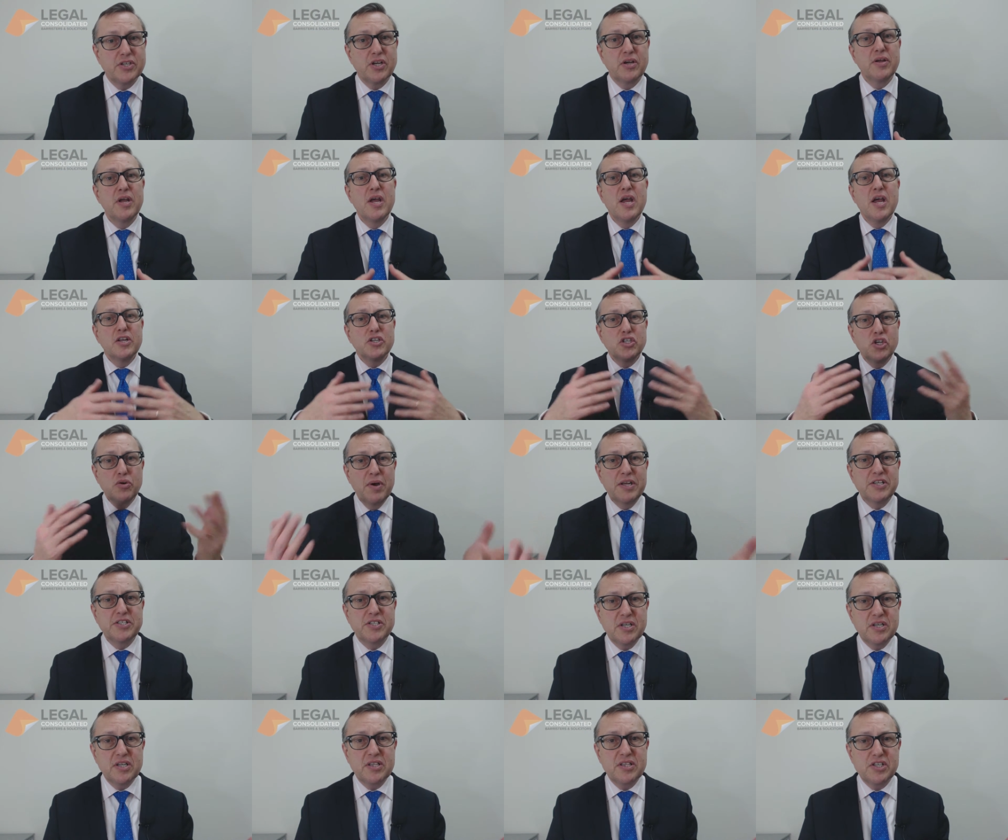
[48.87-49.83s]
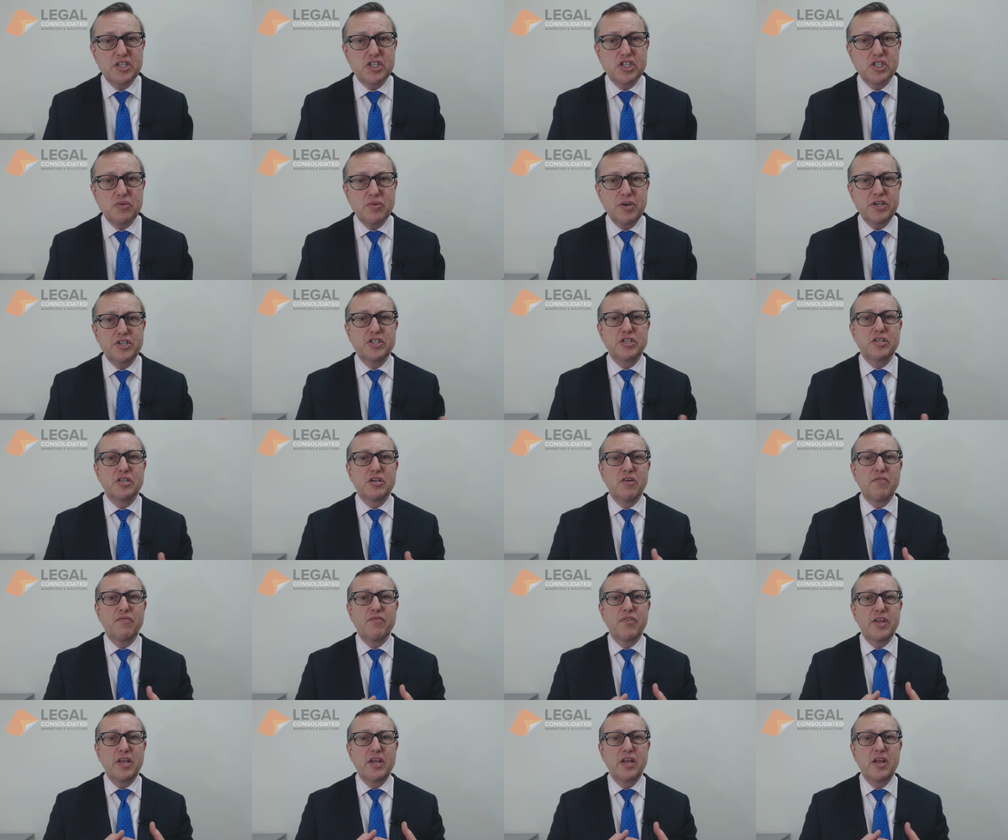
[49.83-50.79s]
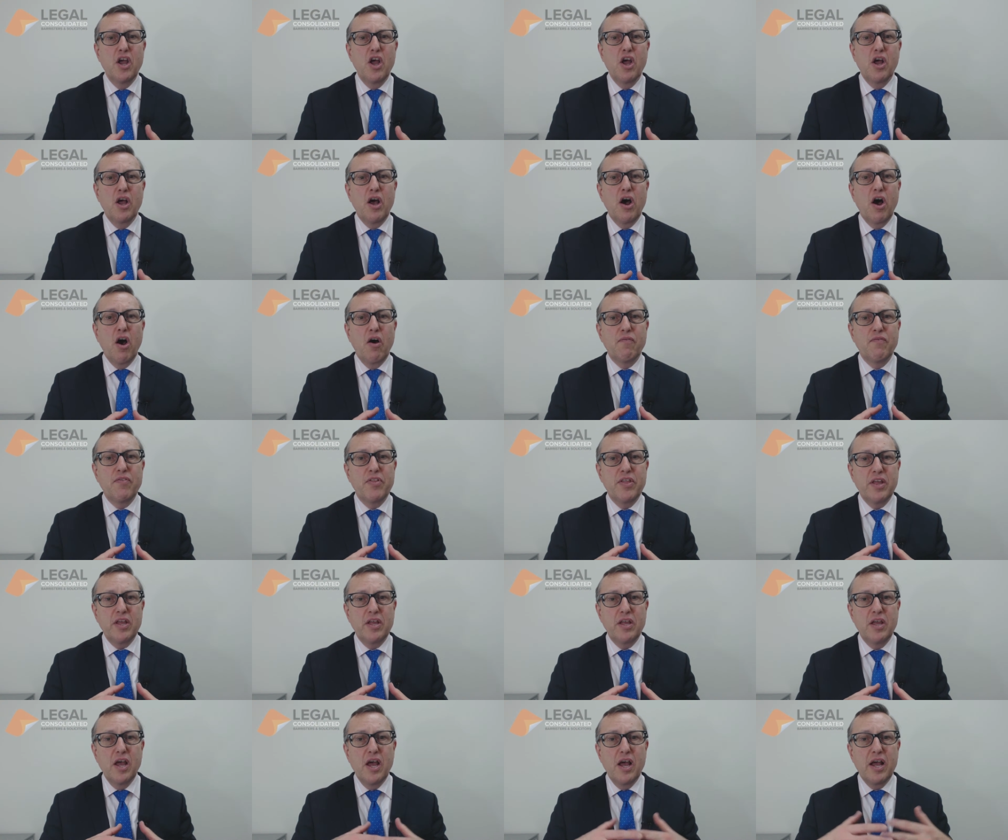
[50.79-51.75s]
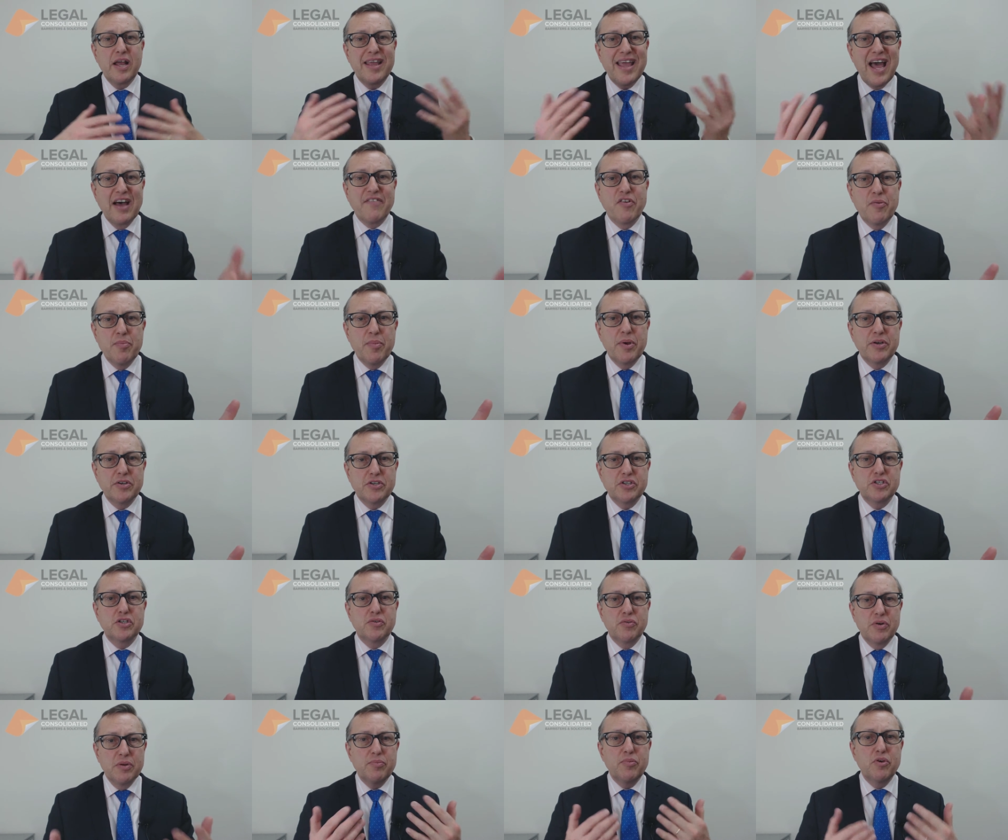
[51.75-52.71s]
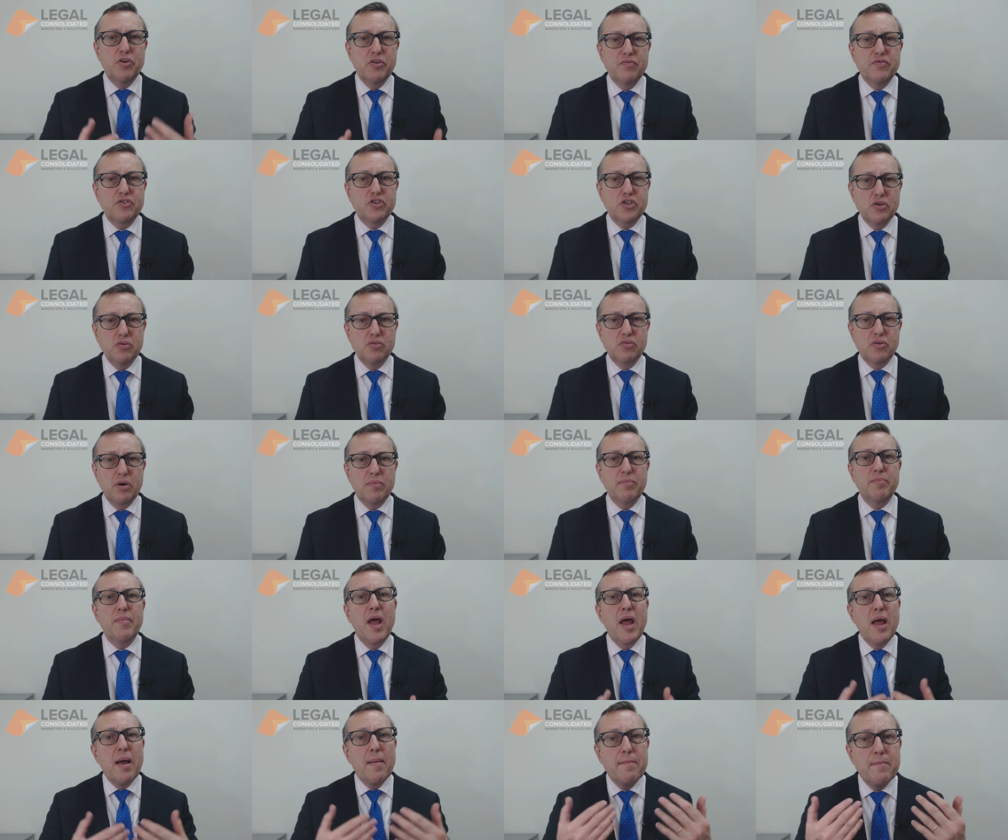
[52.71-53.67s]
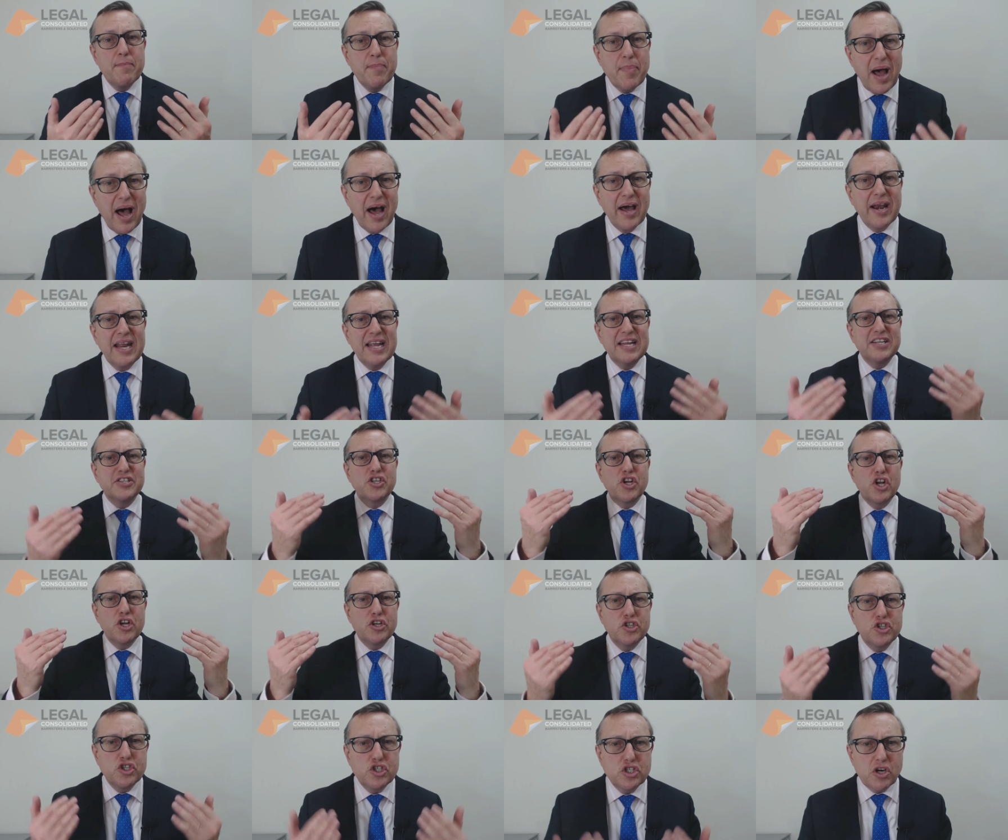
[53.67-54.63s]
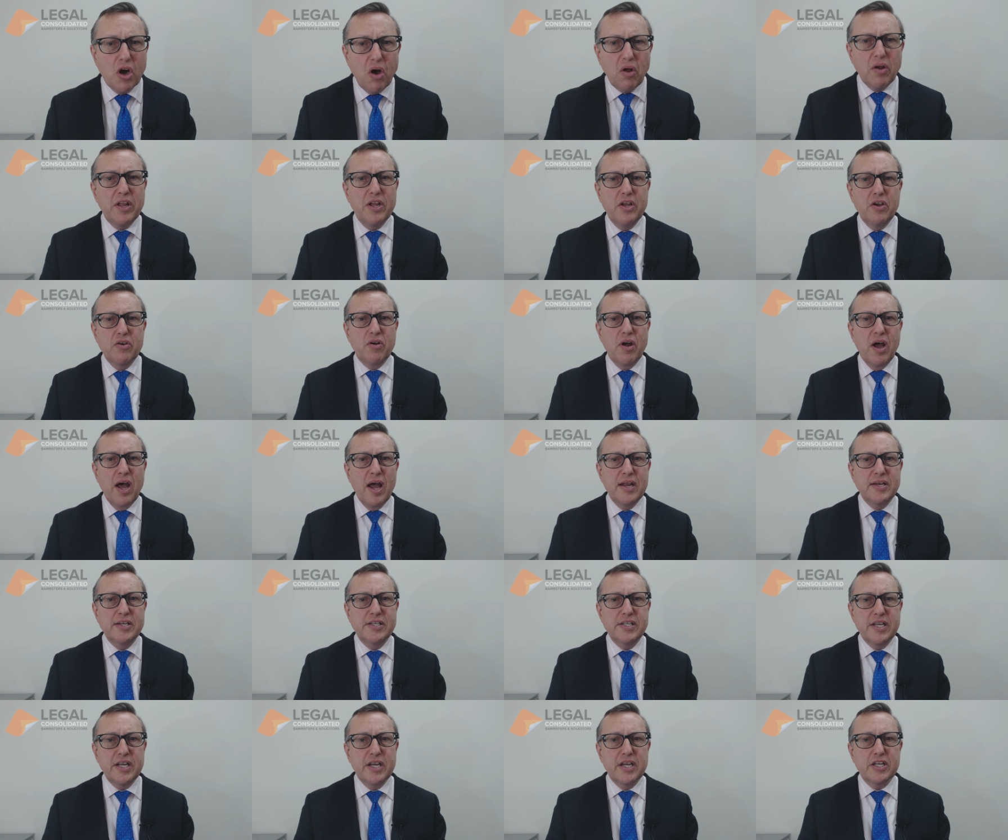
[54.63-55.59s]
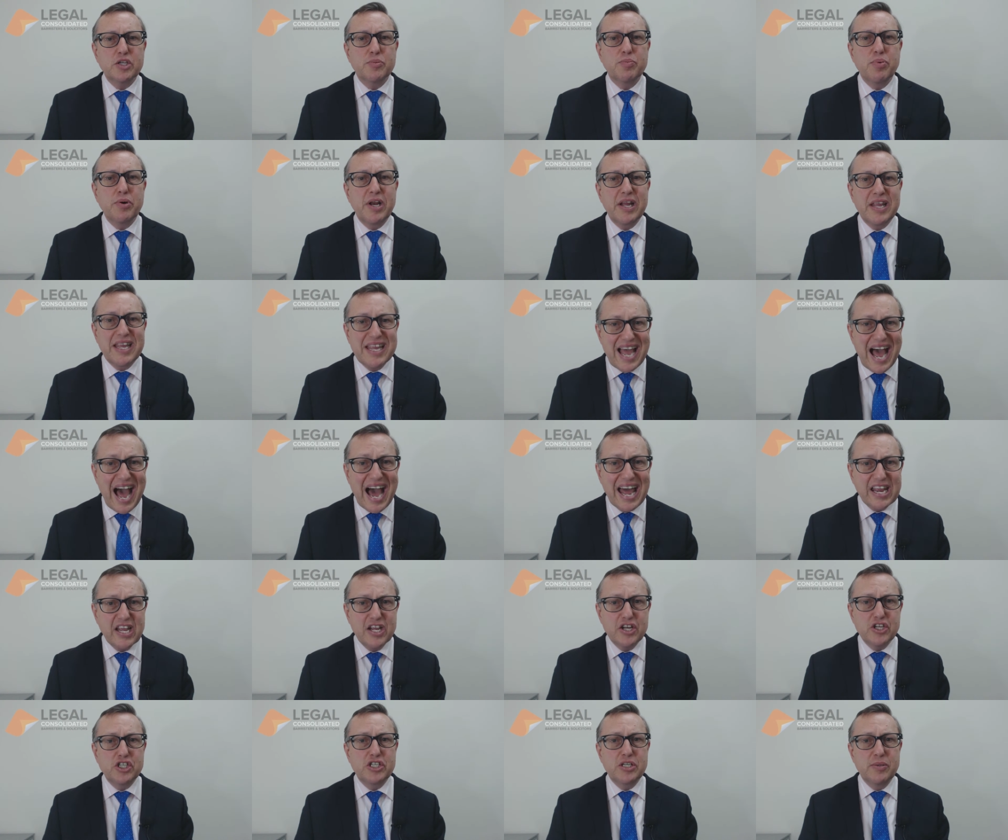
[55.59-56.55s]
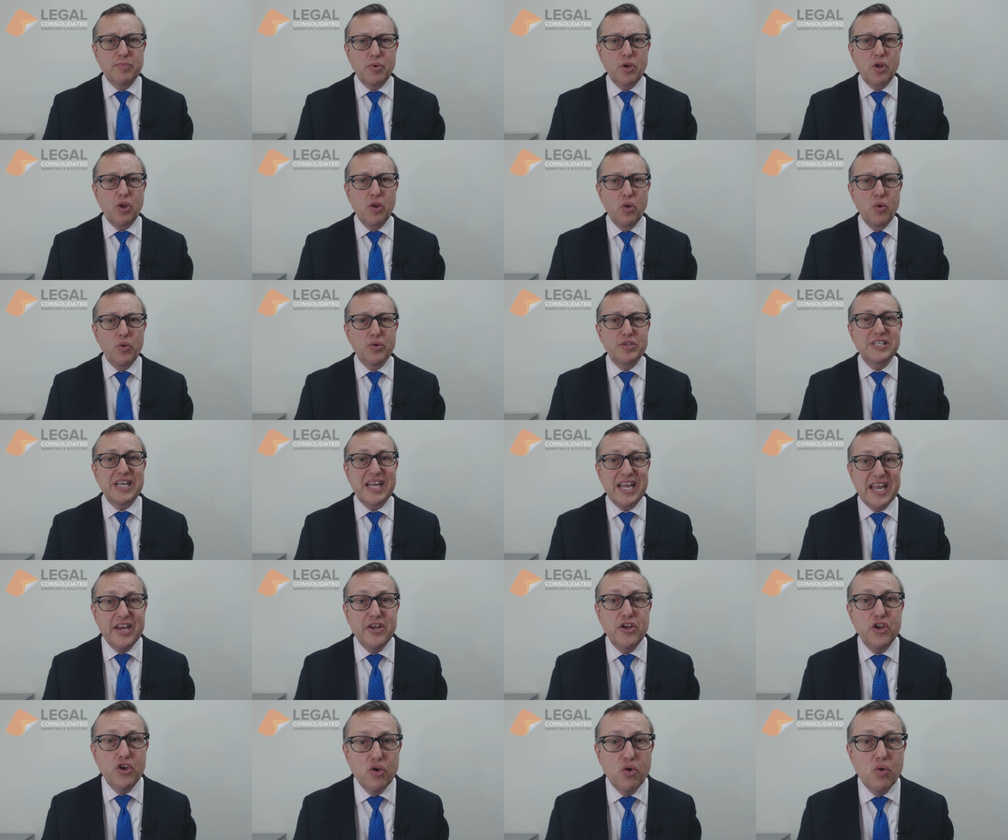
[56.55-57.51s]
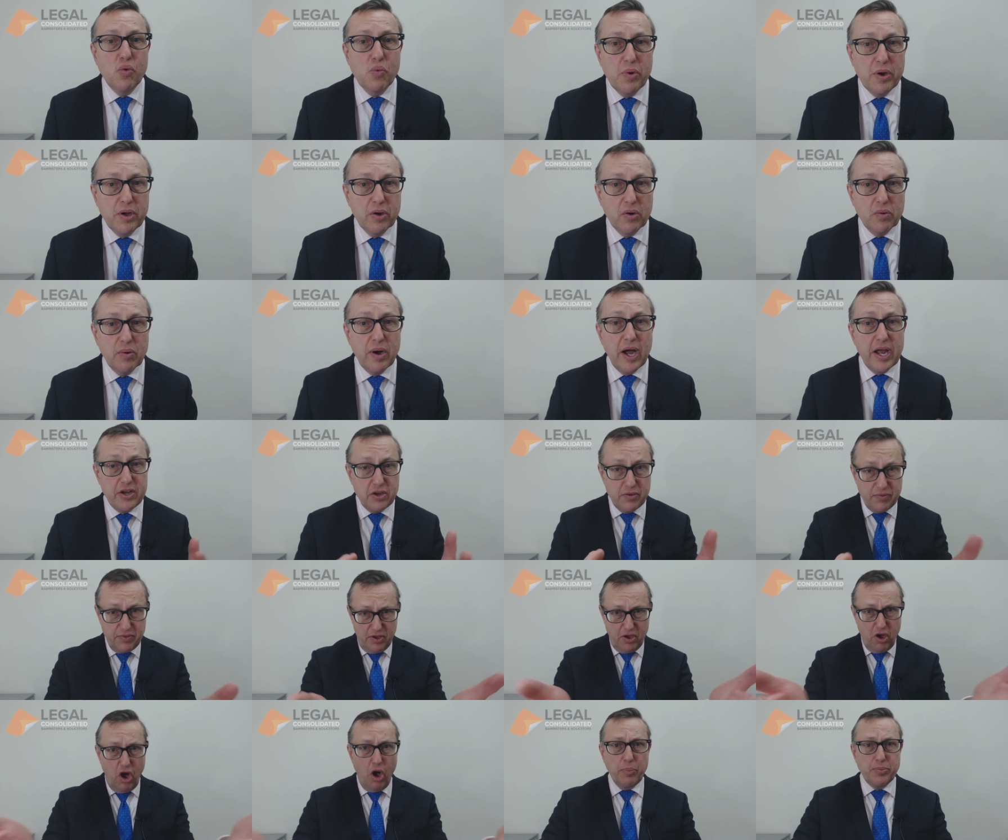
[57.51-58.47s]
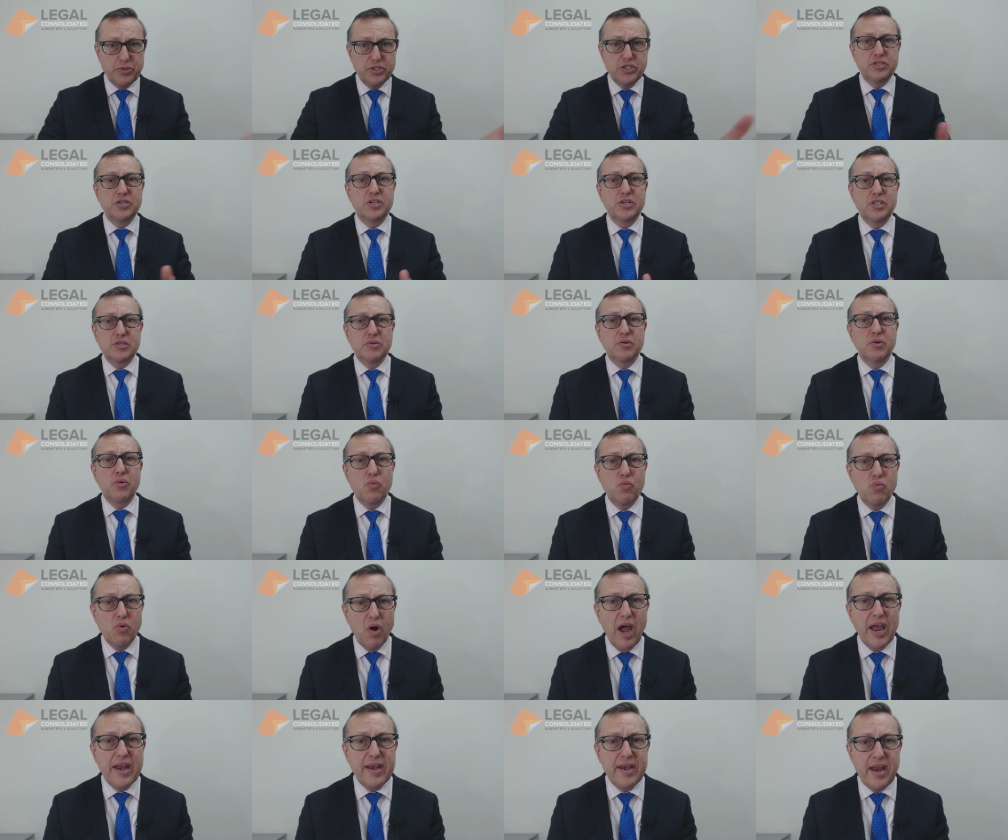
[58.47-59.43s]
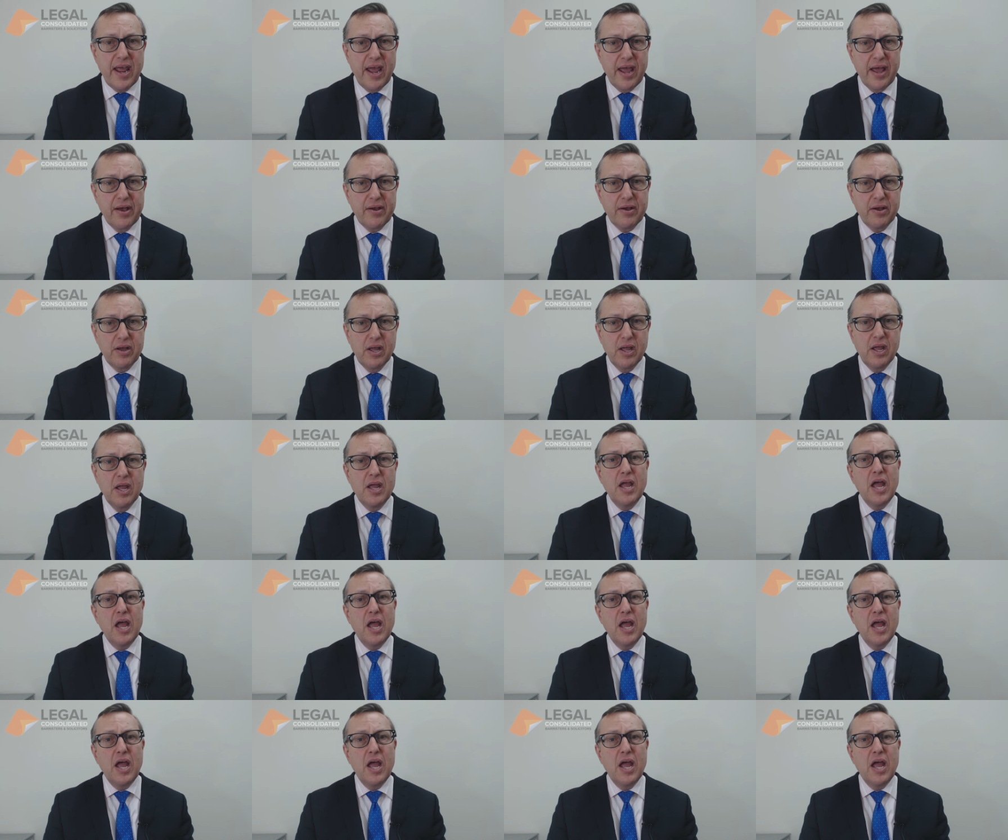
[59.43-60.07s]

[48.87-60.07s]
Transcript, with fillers: So it's always to the discretion of the, of the government to remove children, but it's a jolly good idea to put a guardianship clause in your will, and you have the option to do it right now,